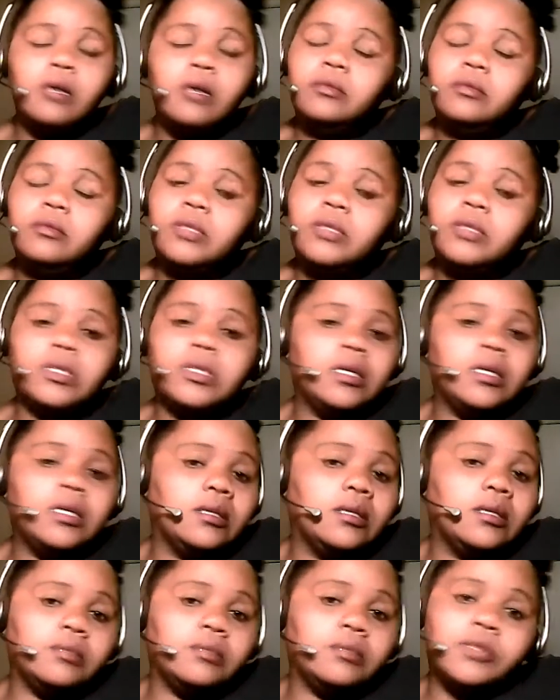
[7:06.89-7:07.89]
So I said,
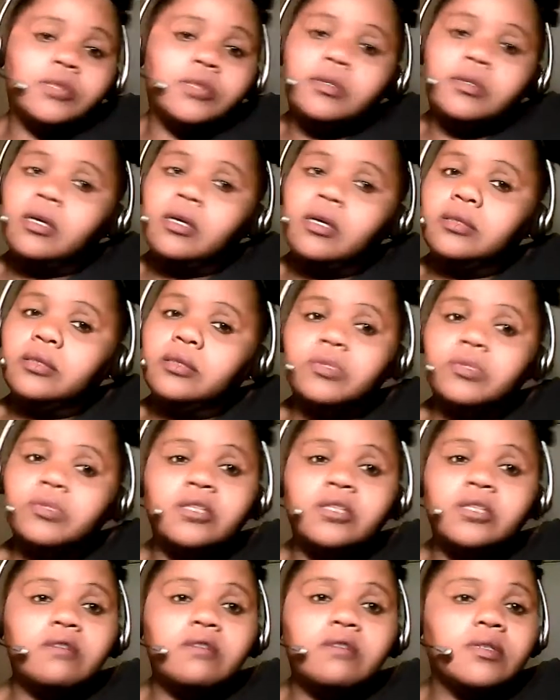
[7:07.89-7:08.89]
customer, customer
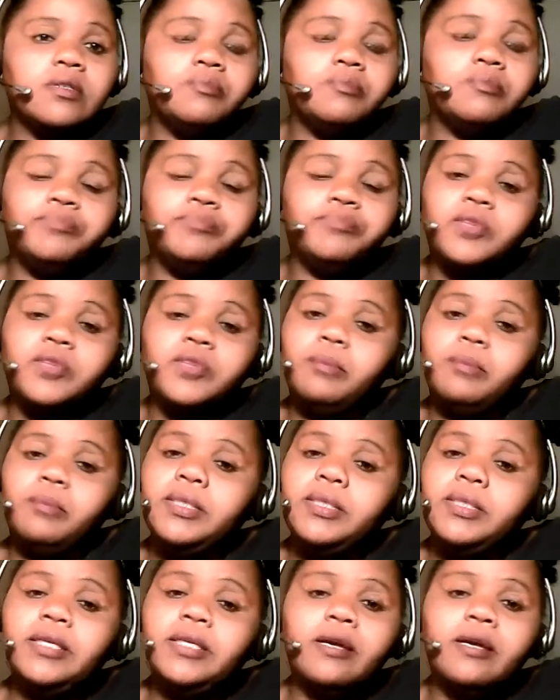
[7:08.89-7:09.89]
service can be
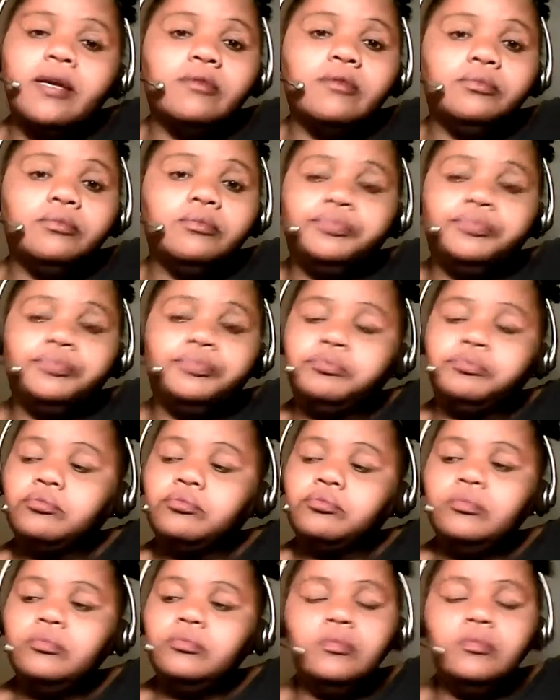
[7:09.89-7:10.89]
the devil.
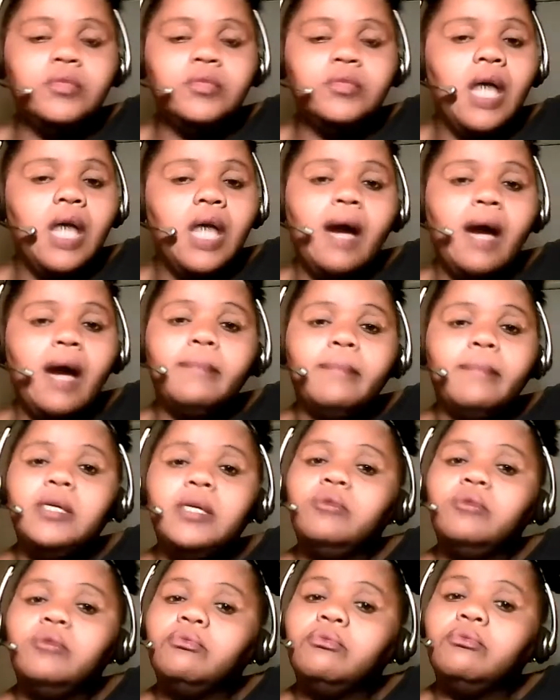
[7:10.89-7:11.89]
I
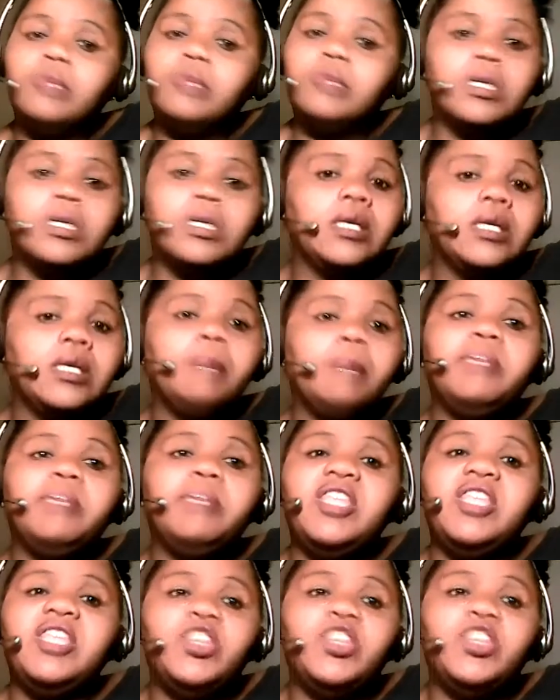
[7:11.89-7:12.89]
mean, you can
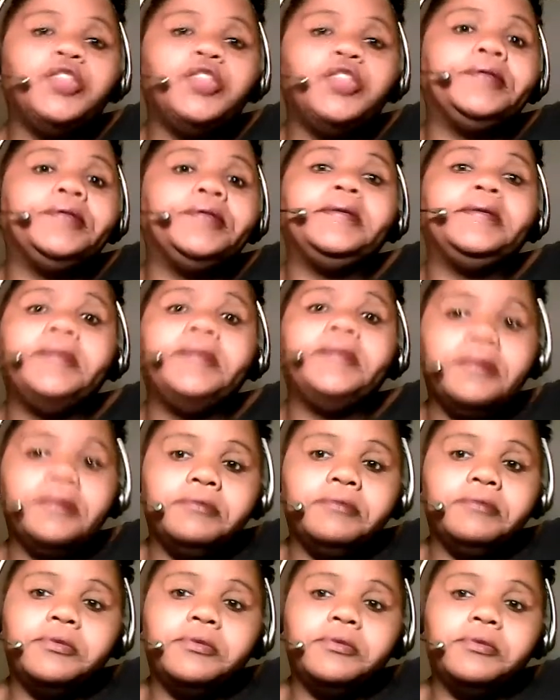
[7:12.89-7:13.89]
eat the
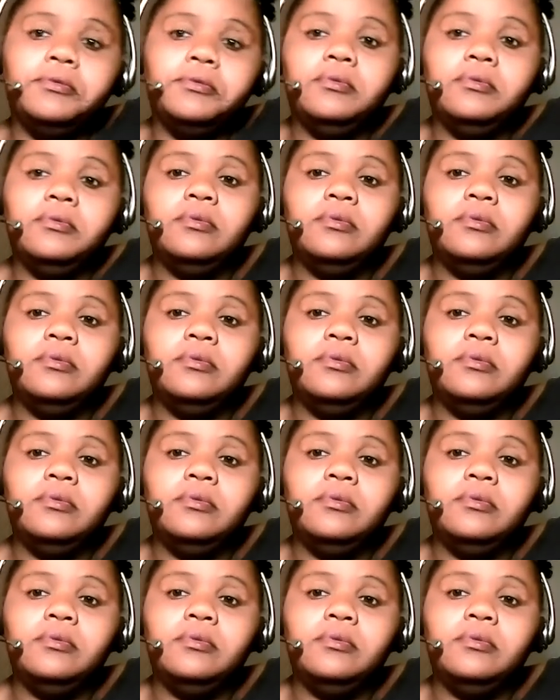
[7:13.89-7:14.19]
devil.